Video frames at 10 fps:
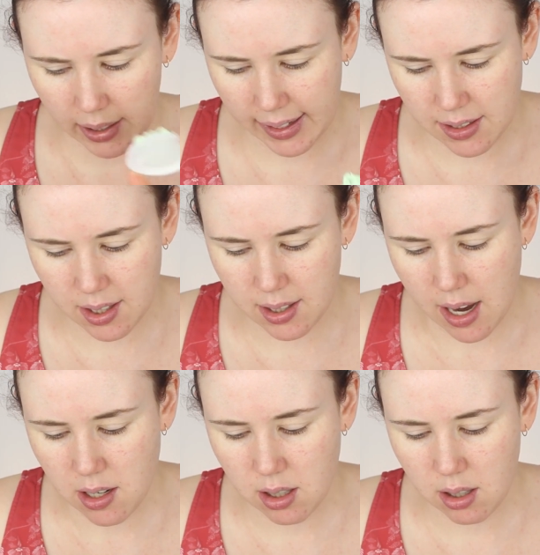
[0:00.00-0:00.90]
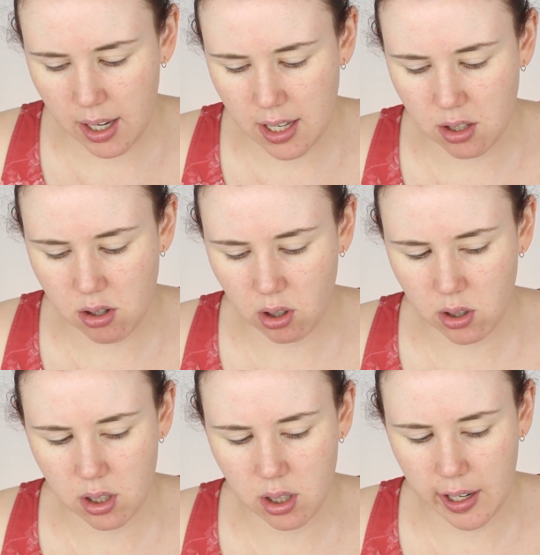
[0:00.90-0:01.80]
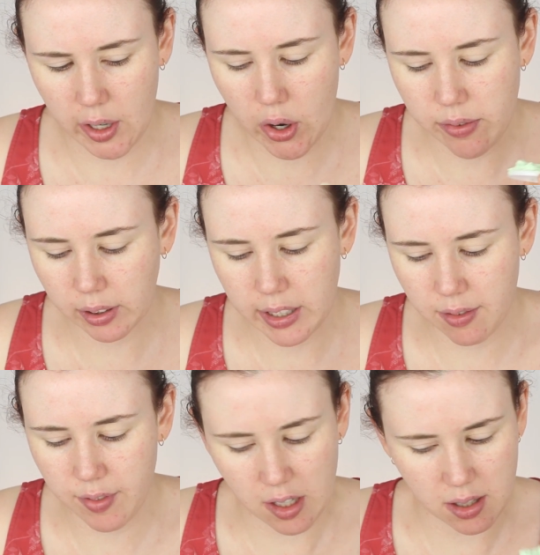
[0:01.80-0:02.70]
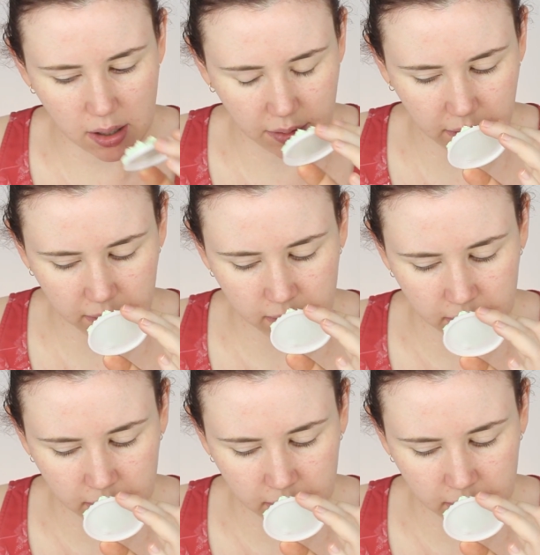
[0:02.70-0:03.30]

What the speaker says: It has a scent. It's not overly offensive.